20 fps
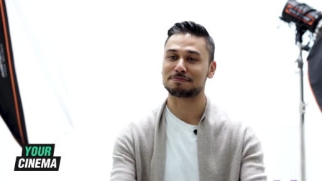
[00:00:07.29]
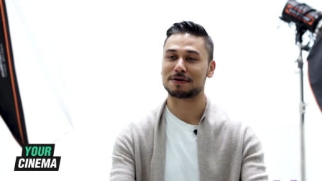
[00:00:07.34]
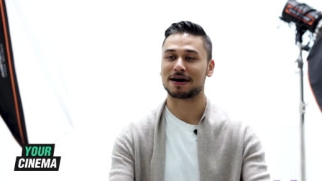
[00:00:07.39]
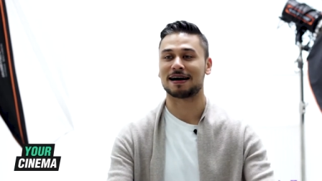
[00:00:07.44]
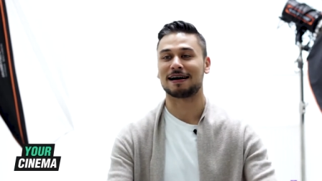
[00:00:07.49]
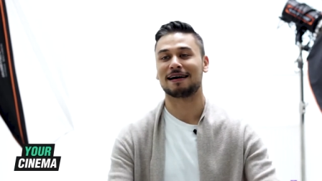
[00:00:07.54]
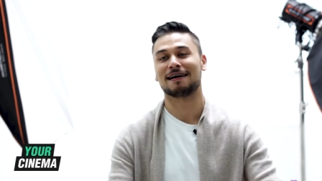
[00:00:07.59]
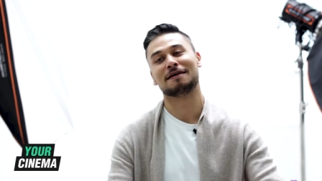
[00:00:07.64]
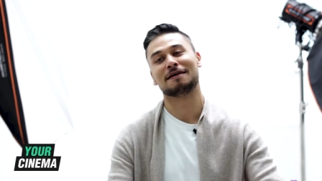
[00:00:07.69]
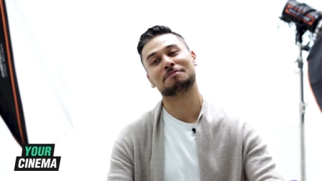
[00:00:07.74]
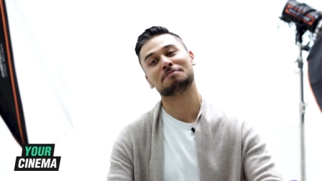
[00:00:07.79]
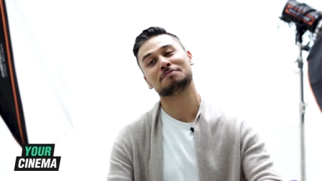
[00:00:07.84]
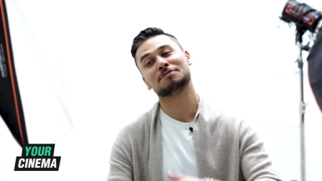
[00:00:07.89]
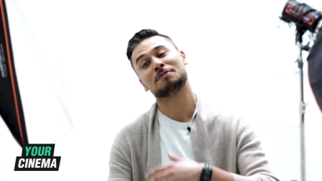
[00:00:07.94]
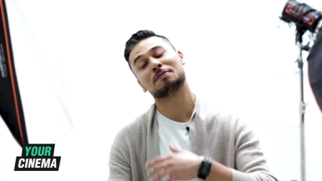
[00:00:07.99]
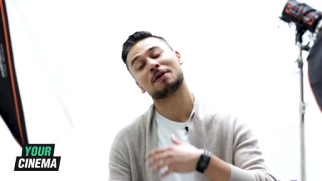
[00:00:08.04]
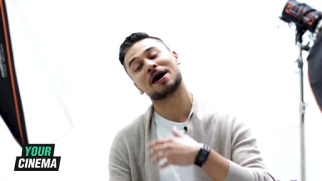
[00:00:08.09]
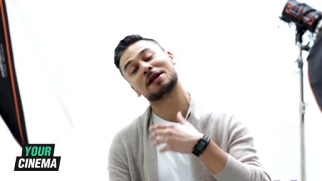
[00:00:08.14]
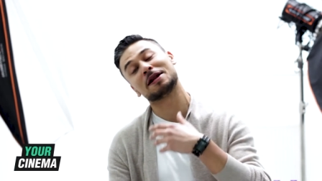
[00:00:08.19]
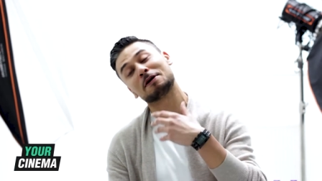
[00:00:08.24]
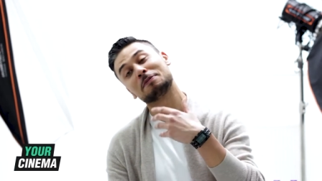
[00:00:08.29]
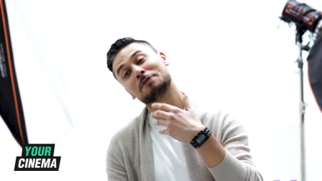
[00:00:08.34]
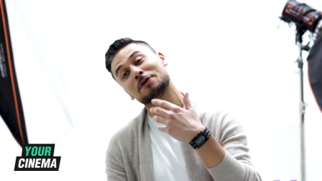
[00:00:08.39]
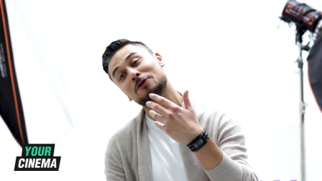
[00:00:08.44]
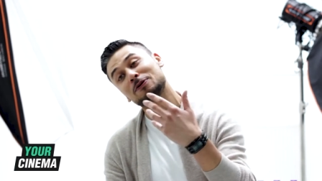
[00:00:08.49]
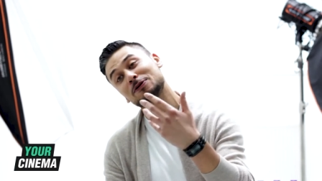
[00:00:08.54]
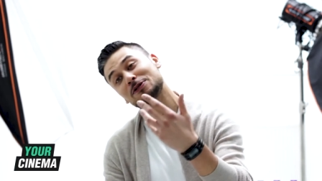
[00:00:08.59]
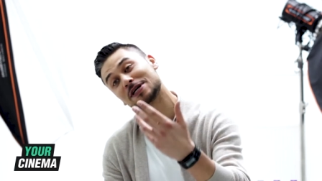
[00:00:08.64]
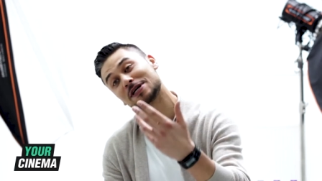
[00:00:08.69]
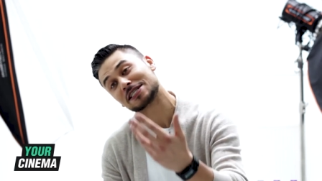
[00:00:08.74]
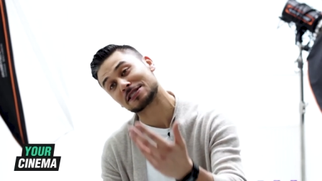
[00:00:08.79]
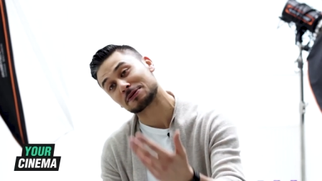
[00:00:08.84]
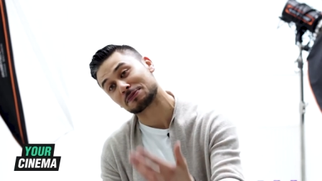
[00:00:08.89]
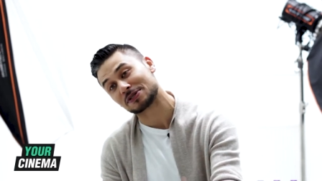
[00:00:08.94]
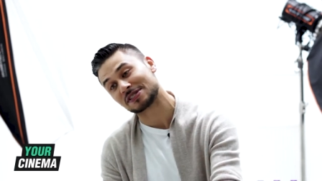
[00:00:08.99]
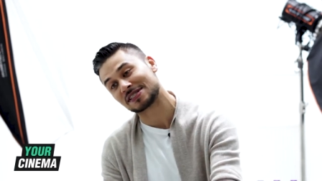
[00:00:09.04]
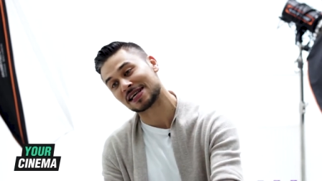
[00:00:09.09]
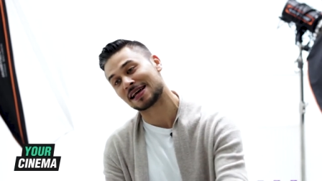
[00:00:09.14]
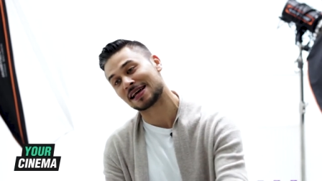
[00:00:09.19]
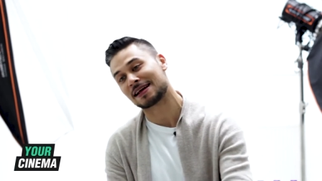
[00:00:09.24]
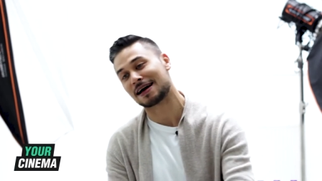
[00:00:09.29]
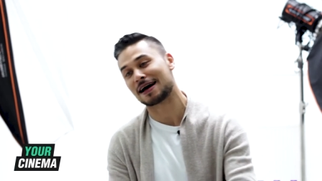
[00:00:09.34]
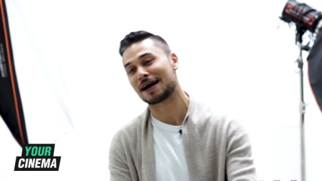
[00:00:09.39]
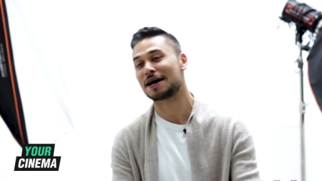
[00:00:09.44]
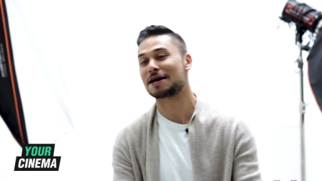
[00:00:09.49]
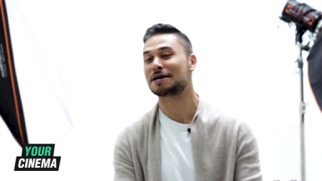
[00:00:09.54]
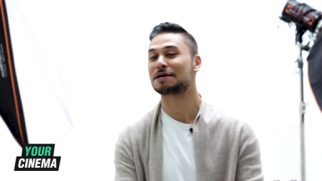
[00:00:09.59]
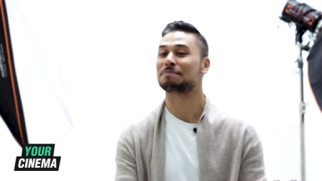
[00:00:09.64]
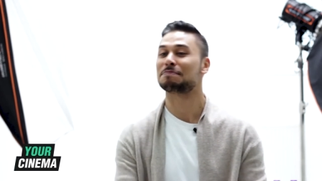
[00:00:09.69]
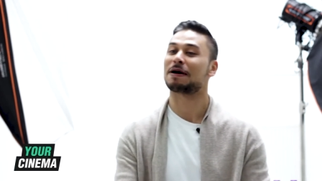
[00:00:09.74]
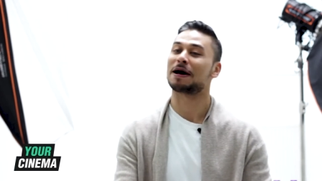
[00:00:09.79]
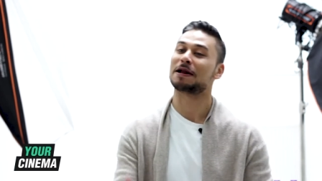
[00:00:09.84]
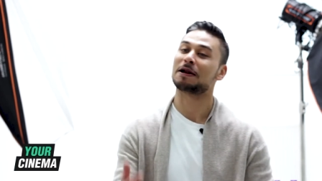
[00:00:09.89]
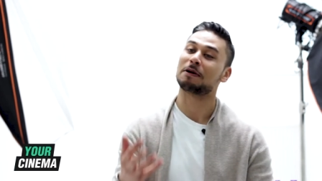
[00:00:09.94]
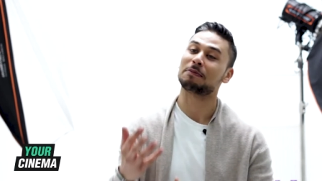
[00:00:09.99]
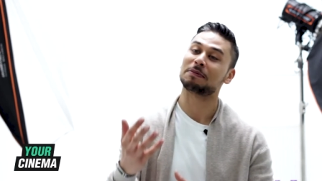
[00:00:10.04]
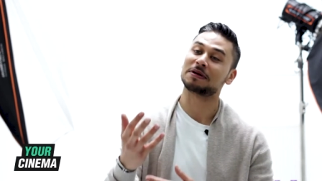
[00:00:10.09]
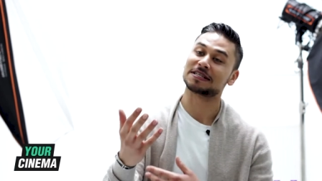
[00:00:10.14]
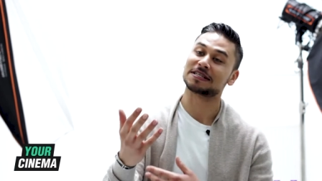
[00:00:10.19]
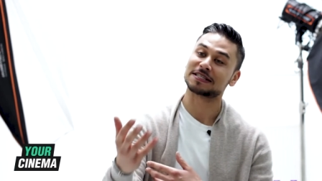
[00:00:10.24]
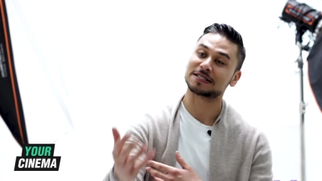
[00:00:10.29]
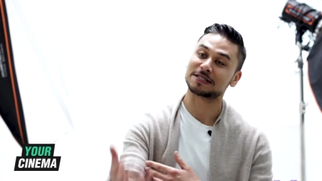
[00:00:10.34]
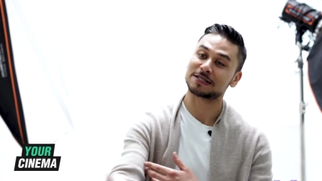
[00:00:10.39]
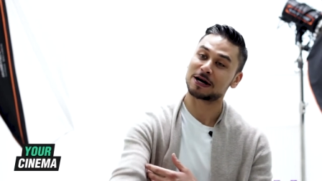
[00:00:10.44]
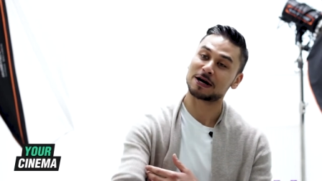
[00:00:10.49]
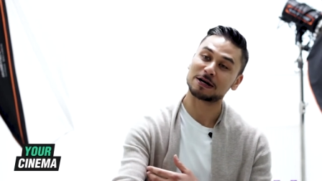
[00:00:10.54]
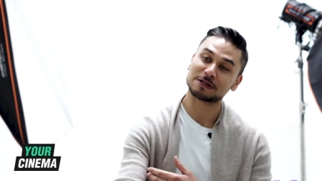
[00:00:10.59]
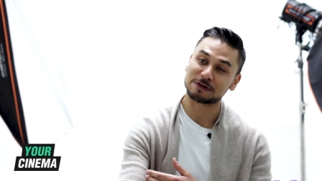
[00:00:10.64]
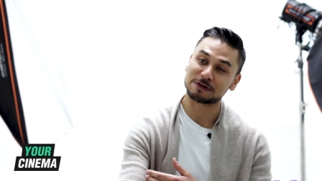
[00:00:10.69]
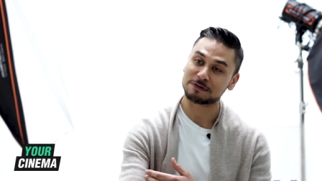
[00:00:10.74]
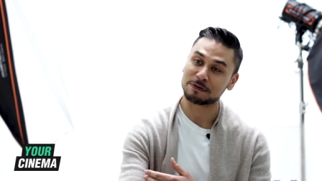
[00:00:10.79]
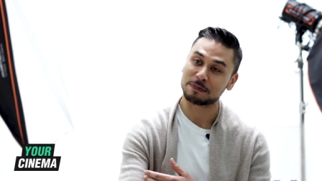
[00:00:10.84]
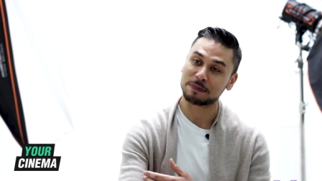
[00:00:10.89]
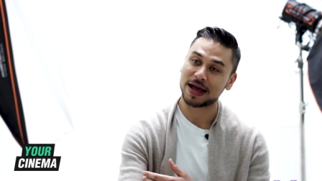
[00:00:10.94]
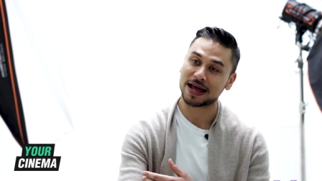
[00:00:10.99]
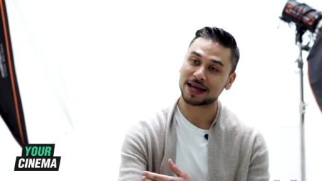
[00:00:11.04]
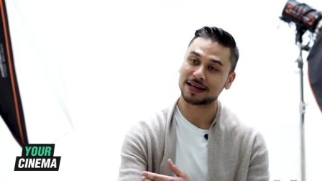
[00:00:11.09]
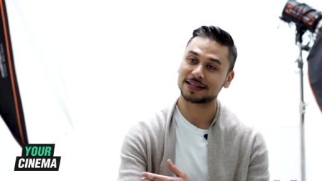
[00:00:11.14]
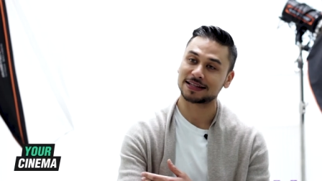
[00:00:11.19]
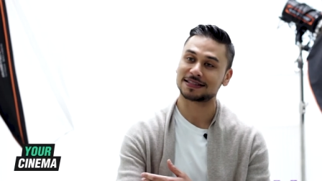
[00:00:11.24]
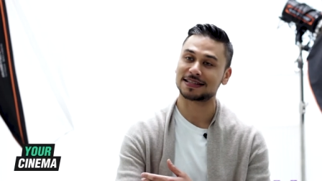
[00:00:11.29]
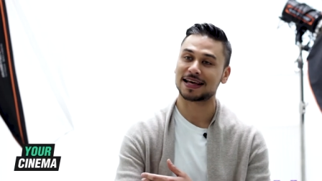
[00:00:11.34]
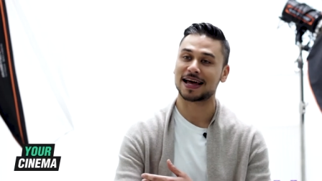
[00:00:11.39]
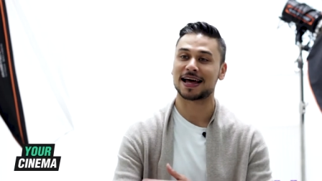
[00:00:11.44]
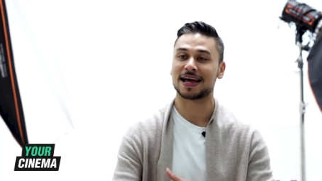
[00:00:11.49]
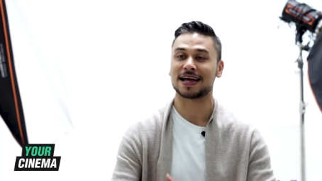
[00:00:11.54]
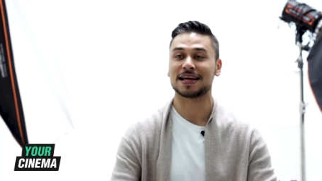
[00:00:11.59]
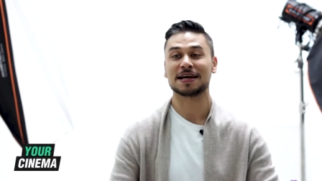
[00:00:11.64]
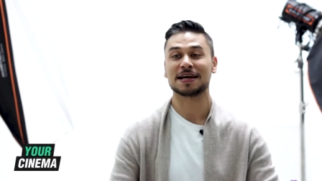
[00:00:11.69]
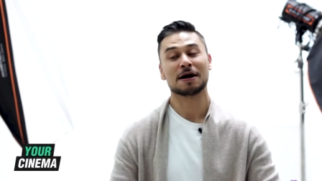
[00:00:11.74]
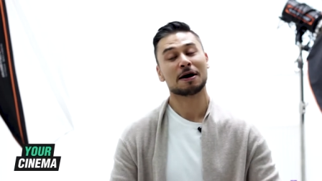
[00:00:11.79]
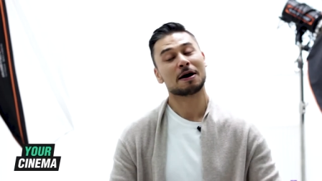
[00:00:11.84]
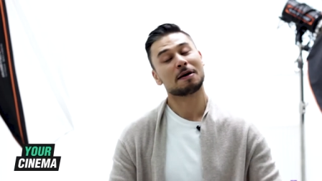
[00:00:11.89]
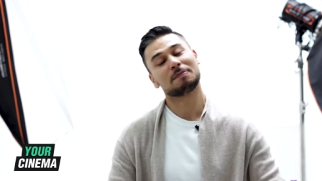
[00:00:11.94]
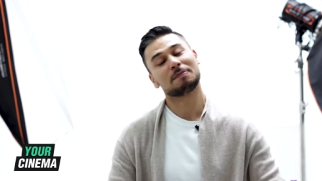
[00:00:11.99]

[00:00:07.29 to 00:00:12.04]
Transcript: but um, you might know me also as a presenter, you might know me as a dancer from back in the day,